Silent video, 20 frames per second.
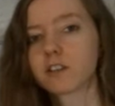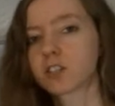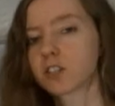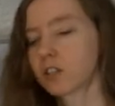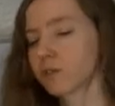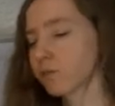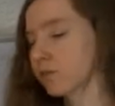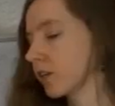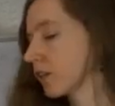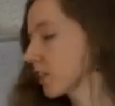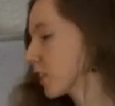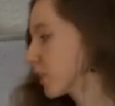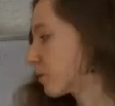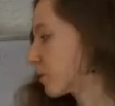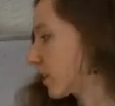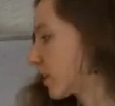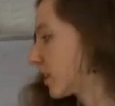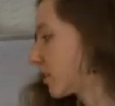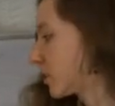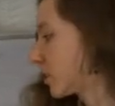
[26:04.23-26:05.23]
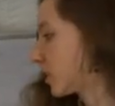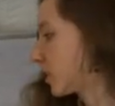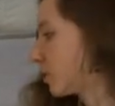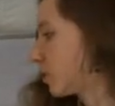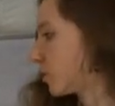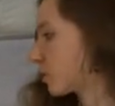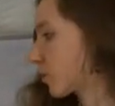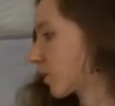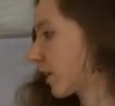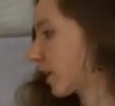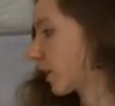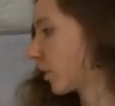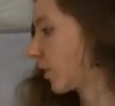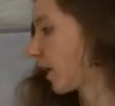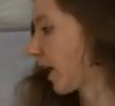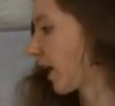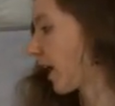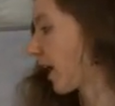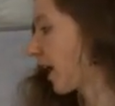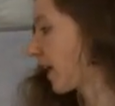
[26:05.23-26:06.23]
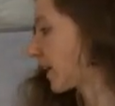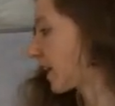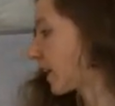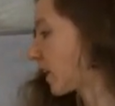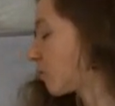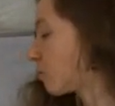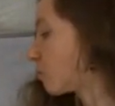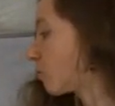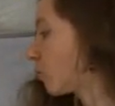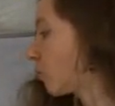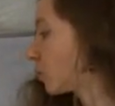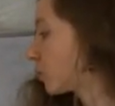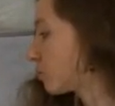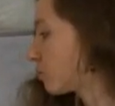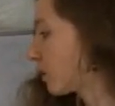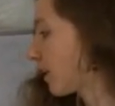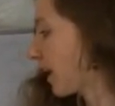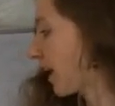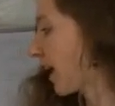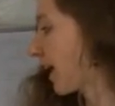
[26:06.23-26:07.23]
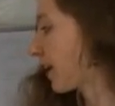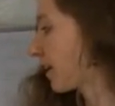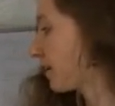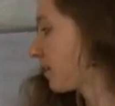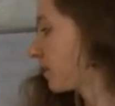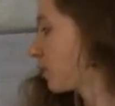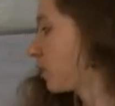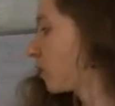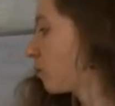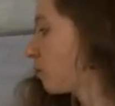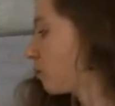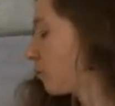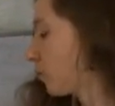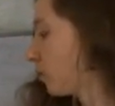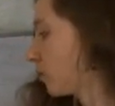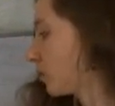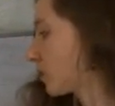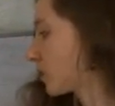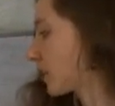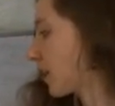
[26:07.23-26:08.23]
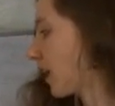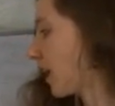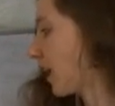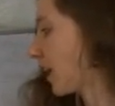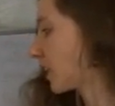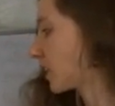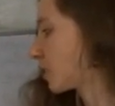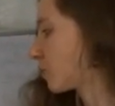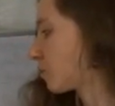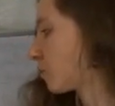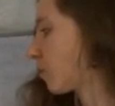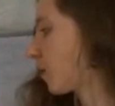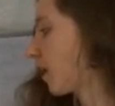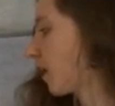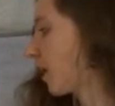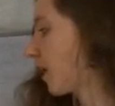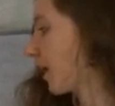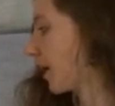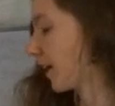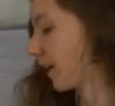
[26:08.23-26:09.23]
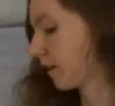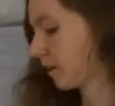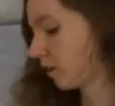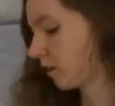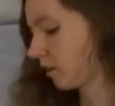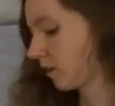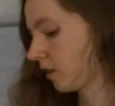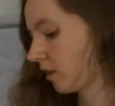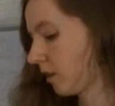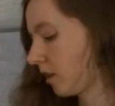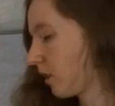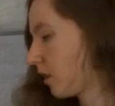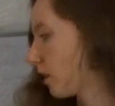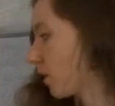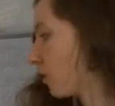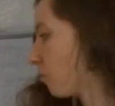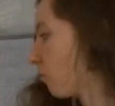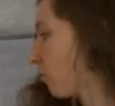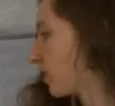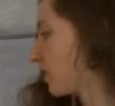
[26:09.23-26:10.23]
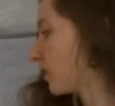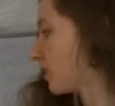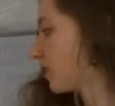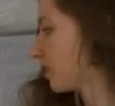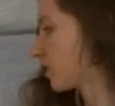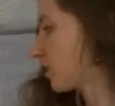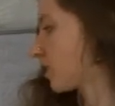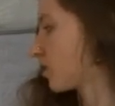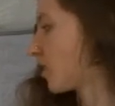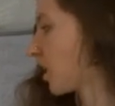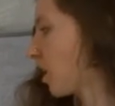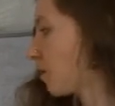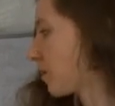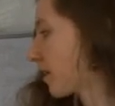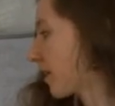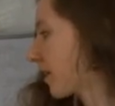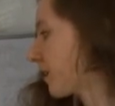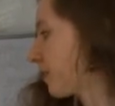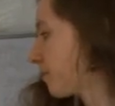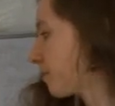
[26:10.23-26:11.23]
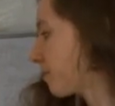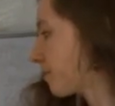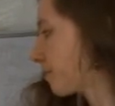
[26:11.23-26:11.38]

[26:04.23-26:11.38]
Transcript: So the first thing we're going to do is we're going to go ahead and multiply both sides by what's in the denominator.